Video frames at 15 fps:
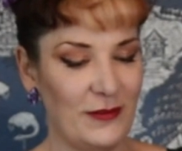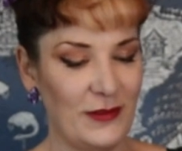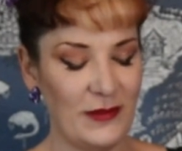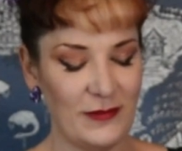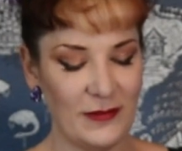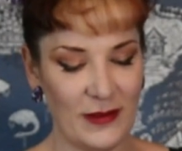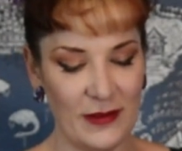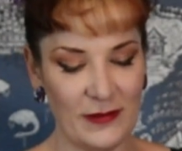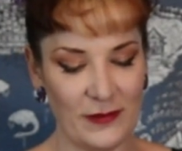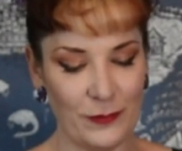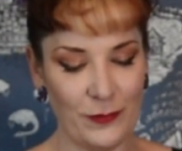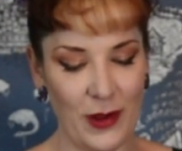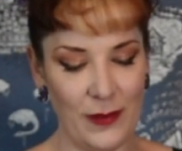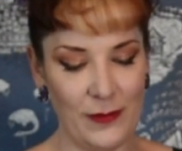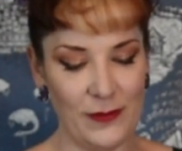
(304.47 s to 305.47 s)
this is the
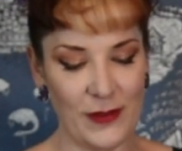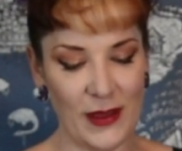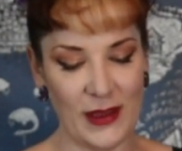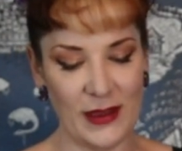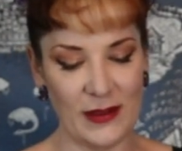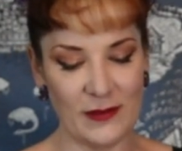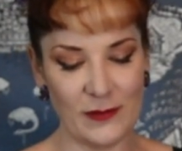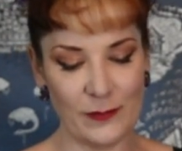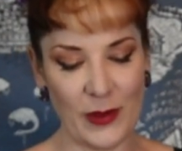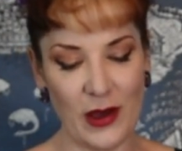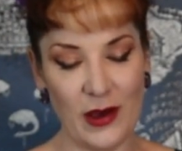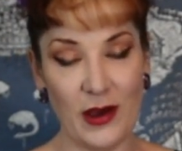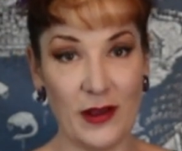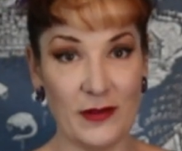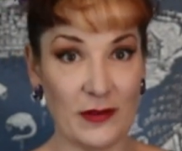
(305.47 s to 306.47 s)
one that
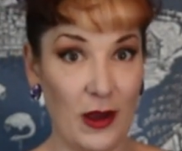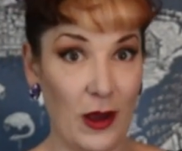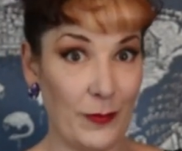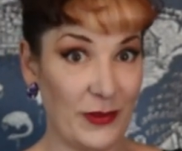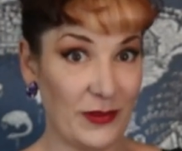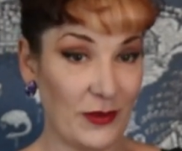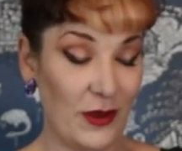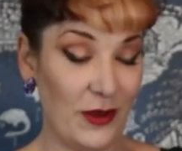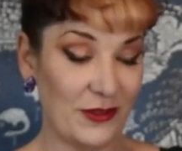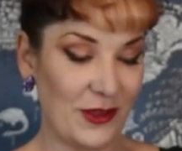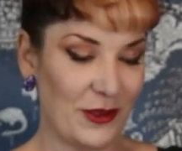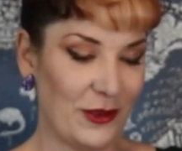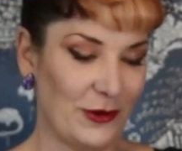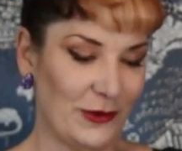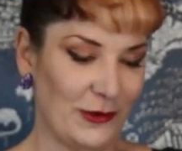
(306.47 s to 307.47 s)
inspired our bazaar
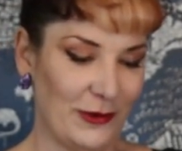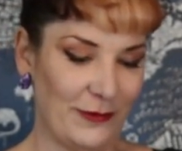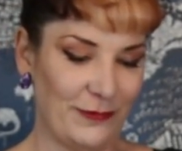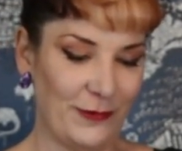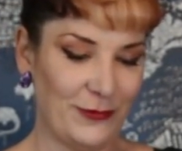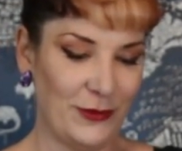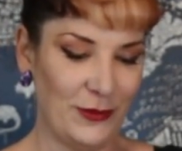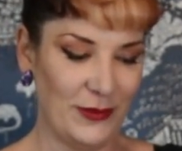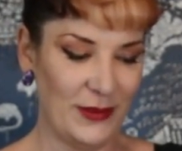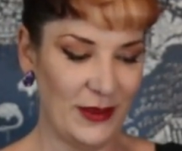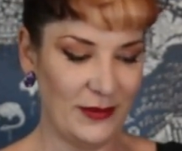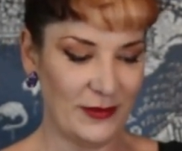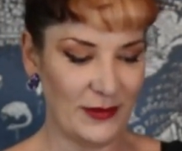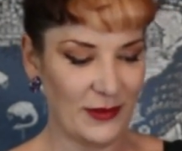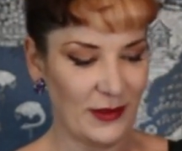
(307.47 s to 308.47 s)
girdle of a few
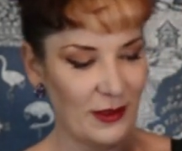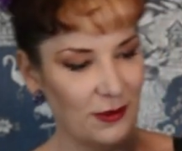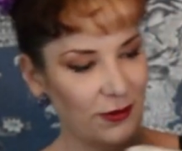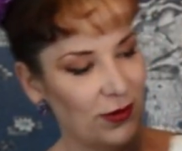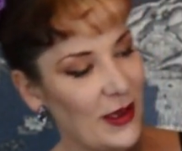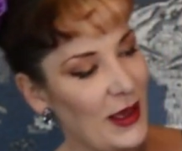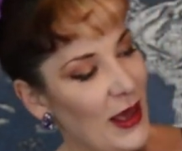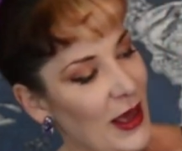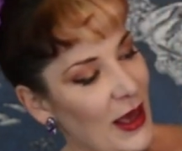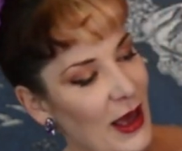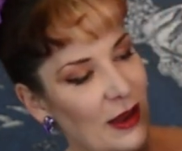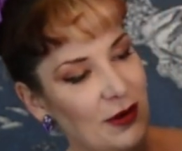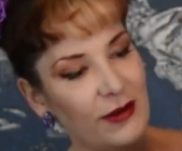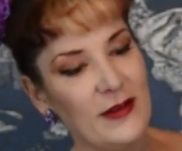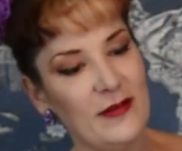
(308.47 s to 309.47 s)
years ago,
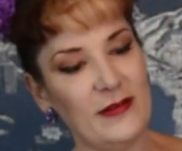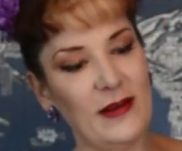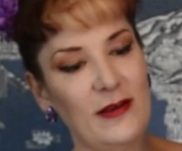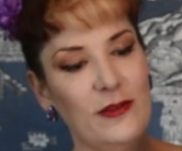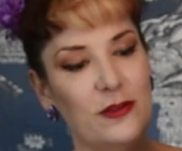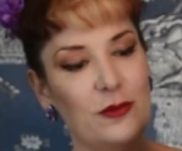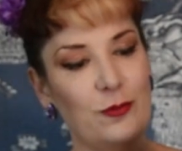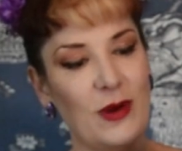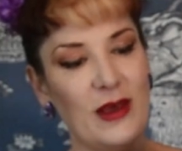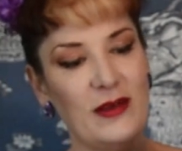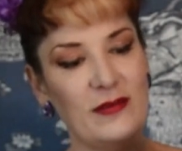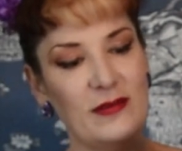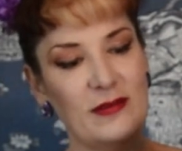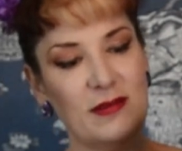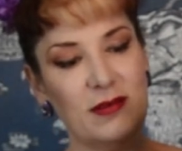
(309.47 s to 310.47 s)
and you can see that the
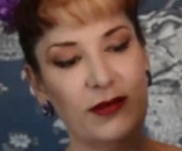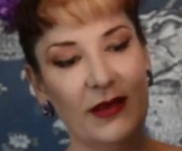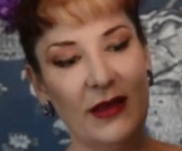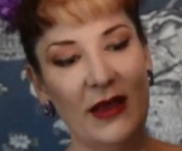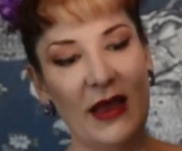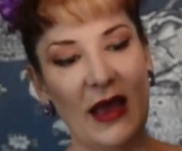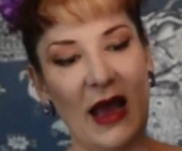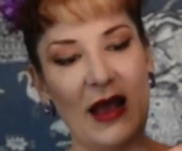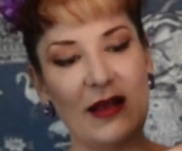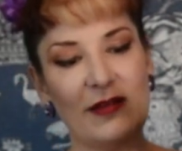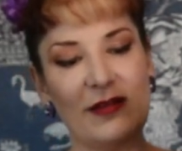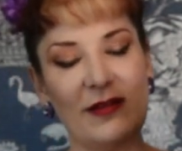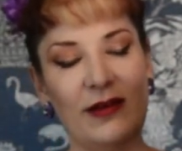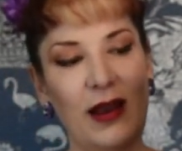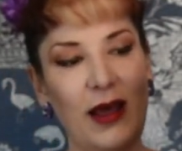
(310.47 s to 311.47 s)
waist, it has
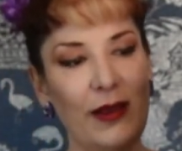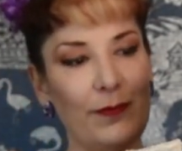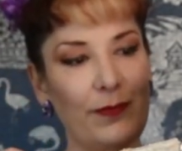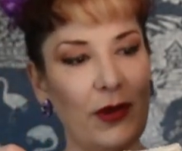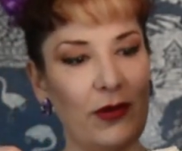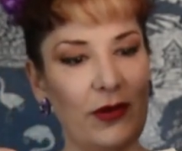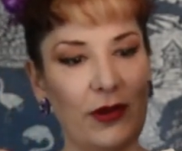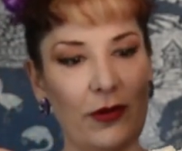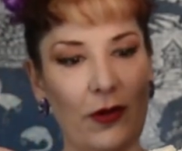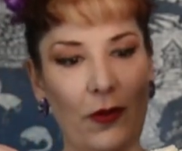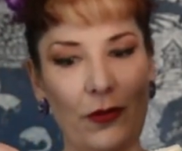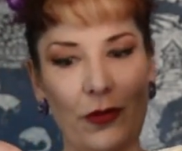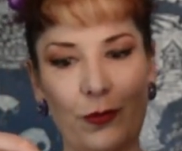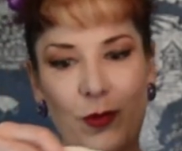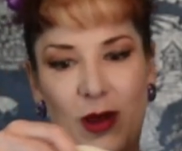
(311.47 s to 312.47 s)
slight boning
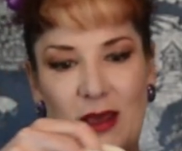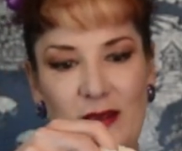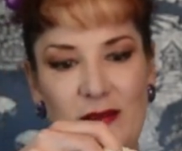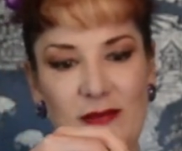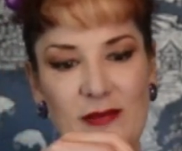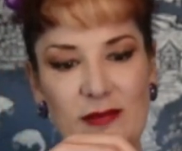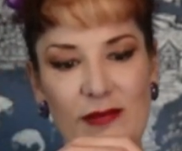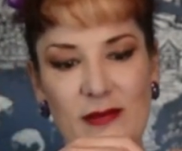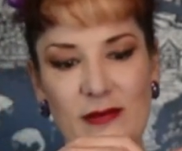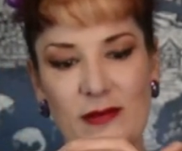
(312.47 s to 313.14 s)
on the waist,